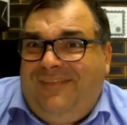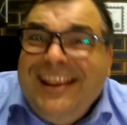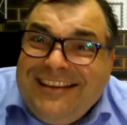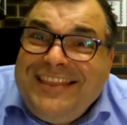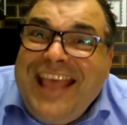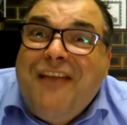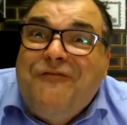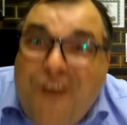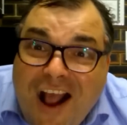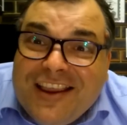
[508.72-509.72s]
isn't that
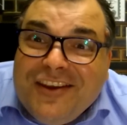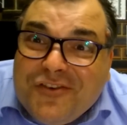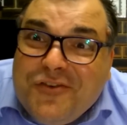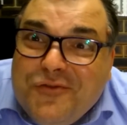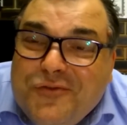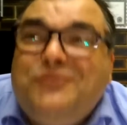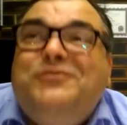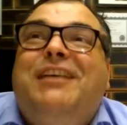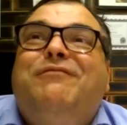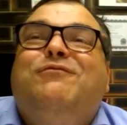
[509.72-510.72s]
fucking
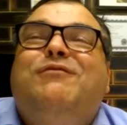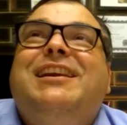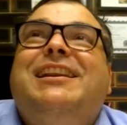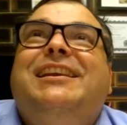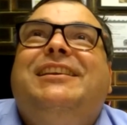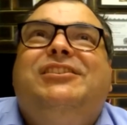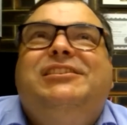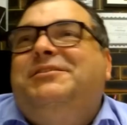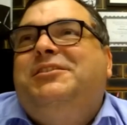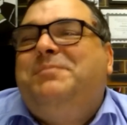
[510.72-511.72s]
cool?
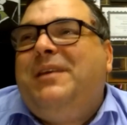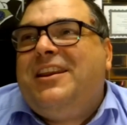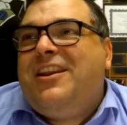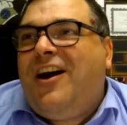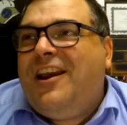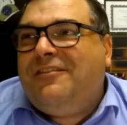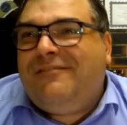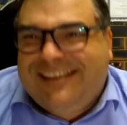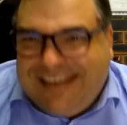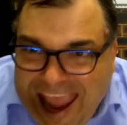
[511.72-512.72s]
She'd be a 9
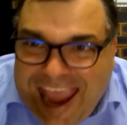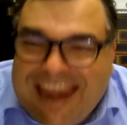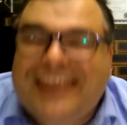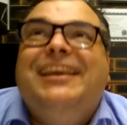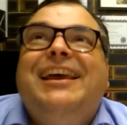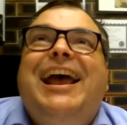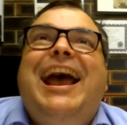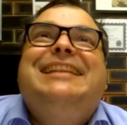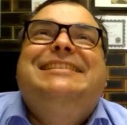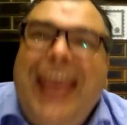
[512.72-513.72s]
or a 10.
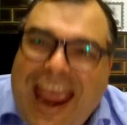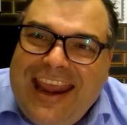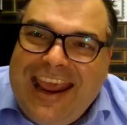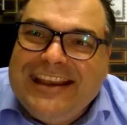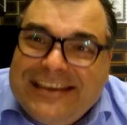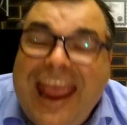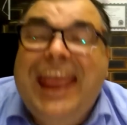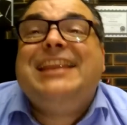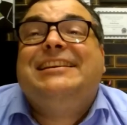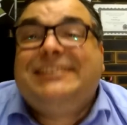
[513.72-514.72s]
A 10 out of
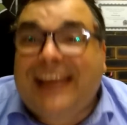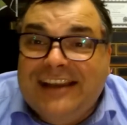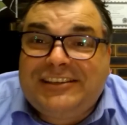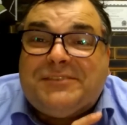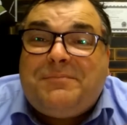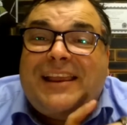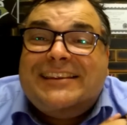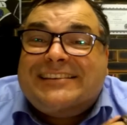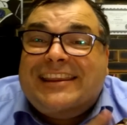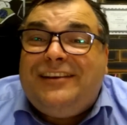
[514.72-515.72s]
10 touched
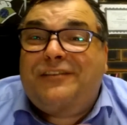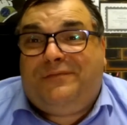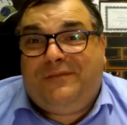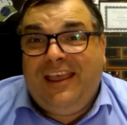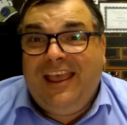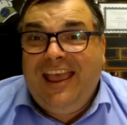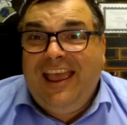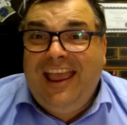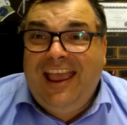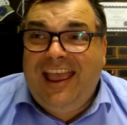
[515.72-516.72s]
my Zenith.
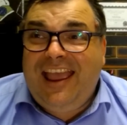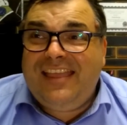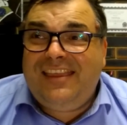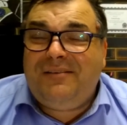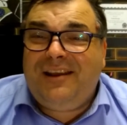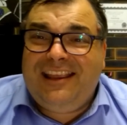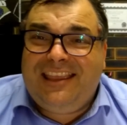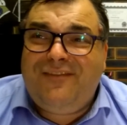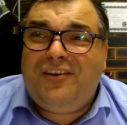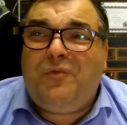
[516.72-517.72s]
And then I'm going to
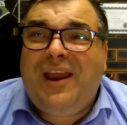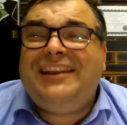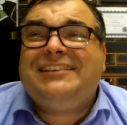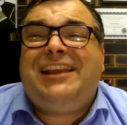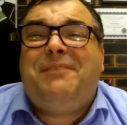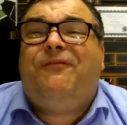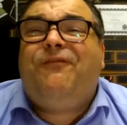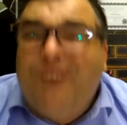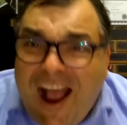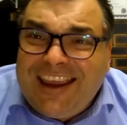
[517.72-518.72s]
give it away to some
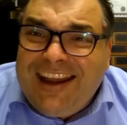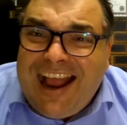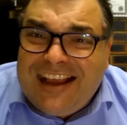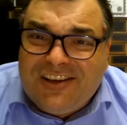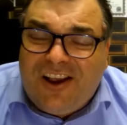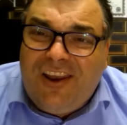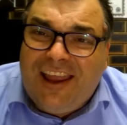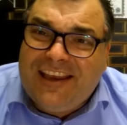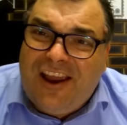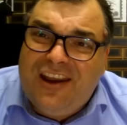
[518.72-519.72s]
fucking asshole
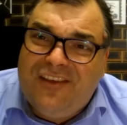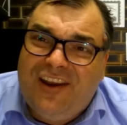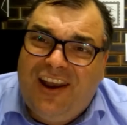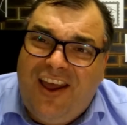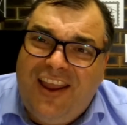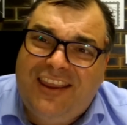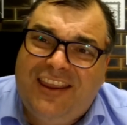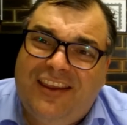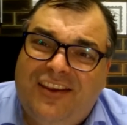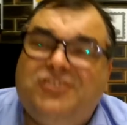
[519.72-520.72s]
I don't even like.
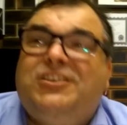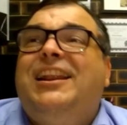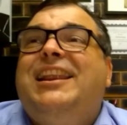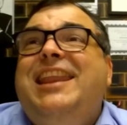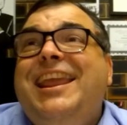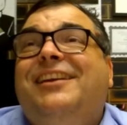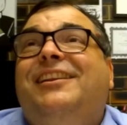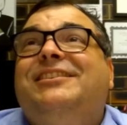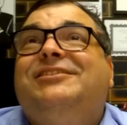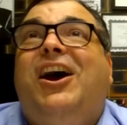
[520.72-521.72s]
Who's going to
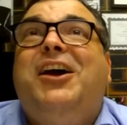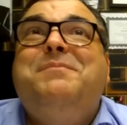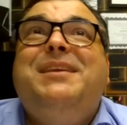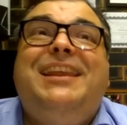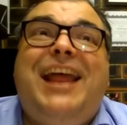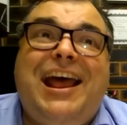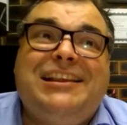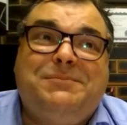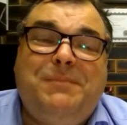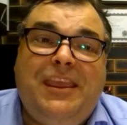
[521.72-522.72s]
nickel and dime me and
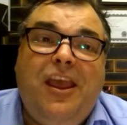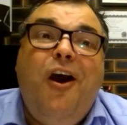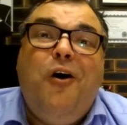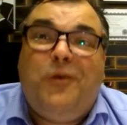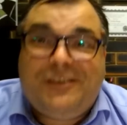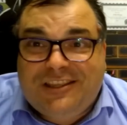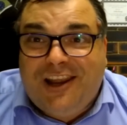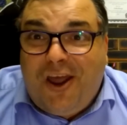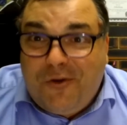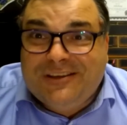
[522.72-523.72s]
ask me, what's the
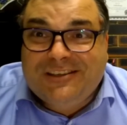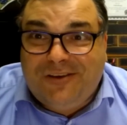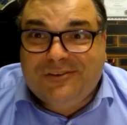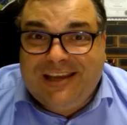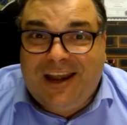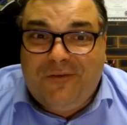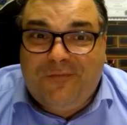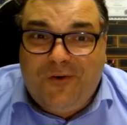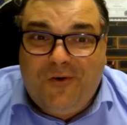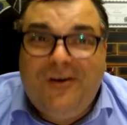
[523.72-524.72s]
lowest I'll sell it
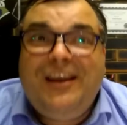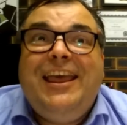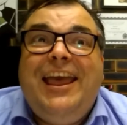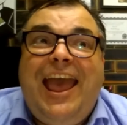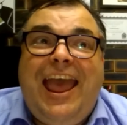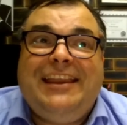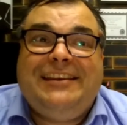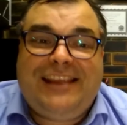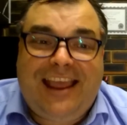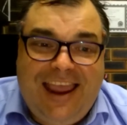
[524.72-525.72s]
for?
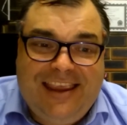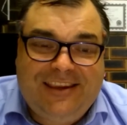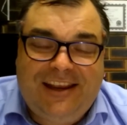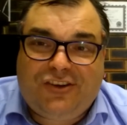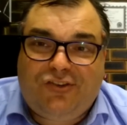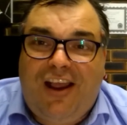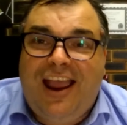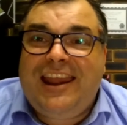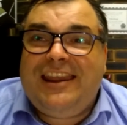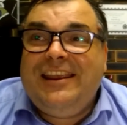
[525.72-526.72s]
And he's going to
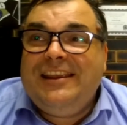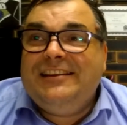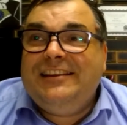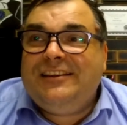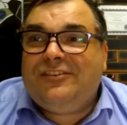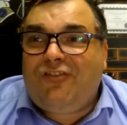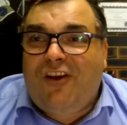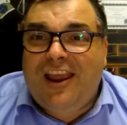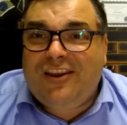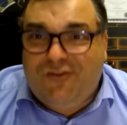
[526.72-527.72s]
try and
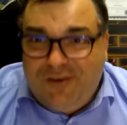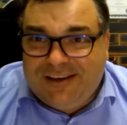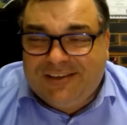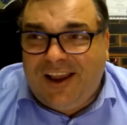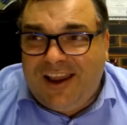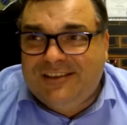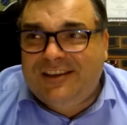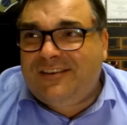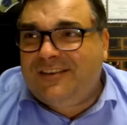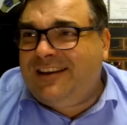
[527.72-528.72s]
criticize
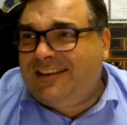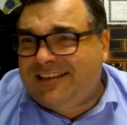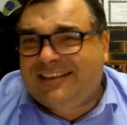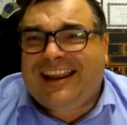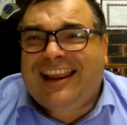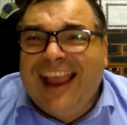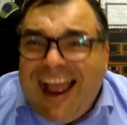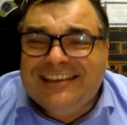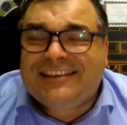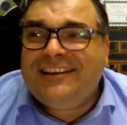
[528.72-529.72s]
it. And he's just a
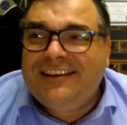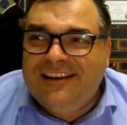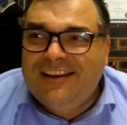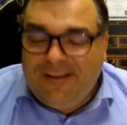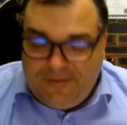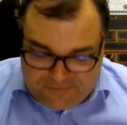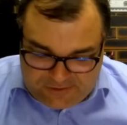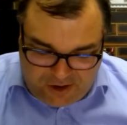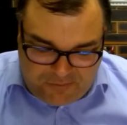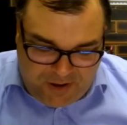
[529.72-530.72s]
cunt.
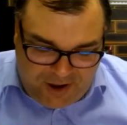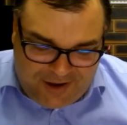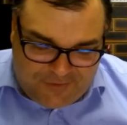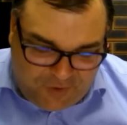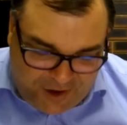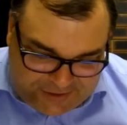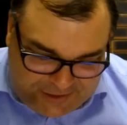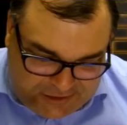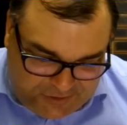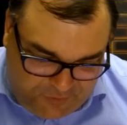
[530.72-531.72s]
So my advice
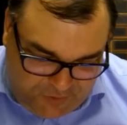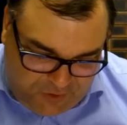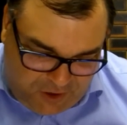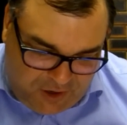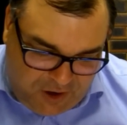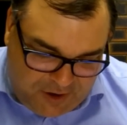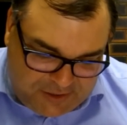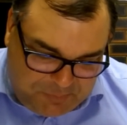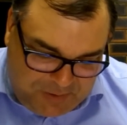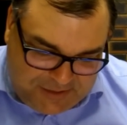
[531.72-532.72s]
is, if you've got
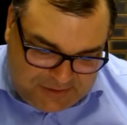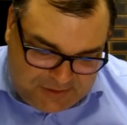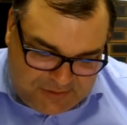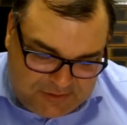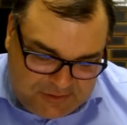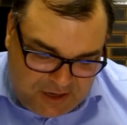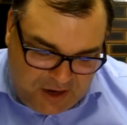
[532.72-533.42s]
nice pieces,